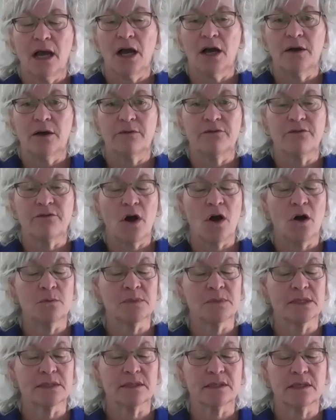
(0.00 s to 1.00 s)

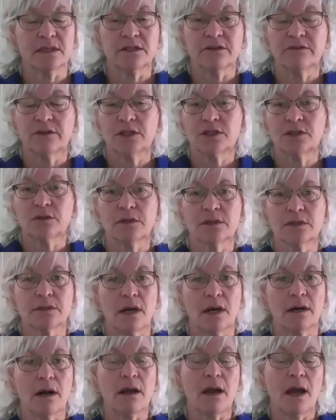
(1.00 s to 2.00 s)
Homeless individuals
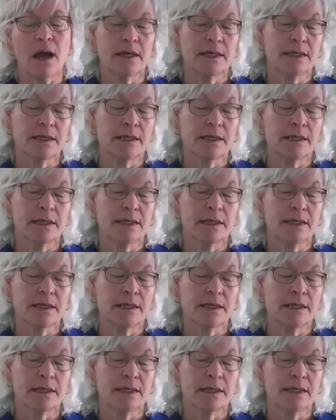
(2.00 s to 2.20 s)
are